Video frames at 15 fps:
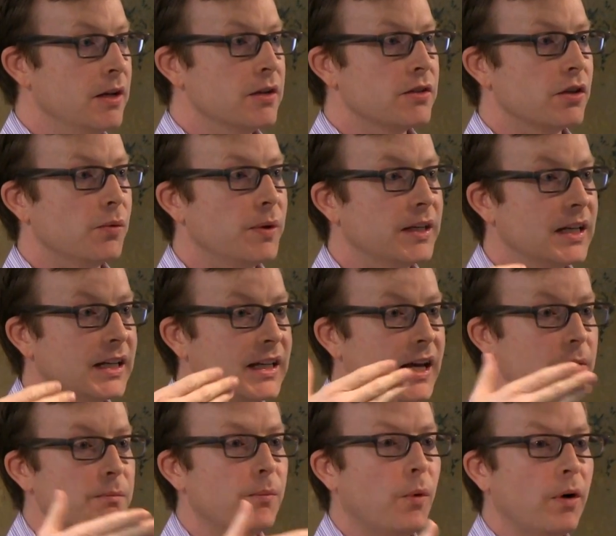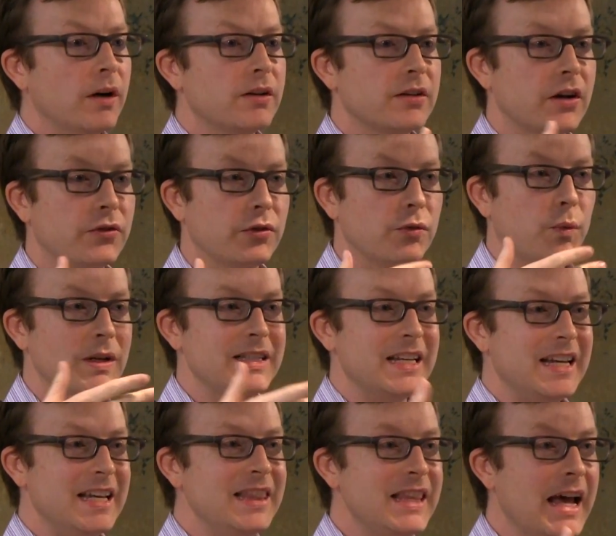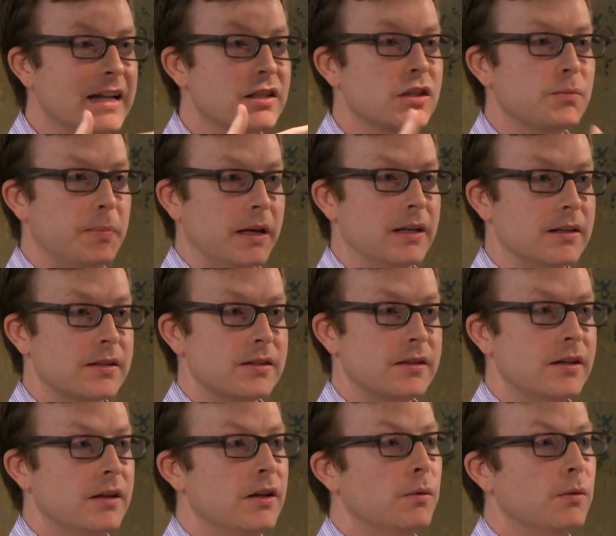so that we can get more in touch with what's in that space.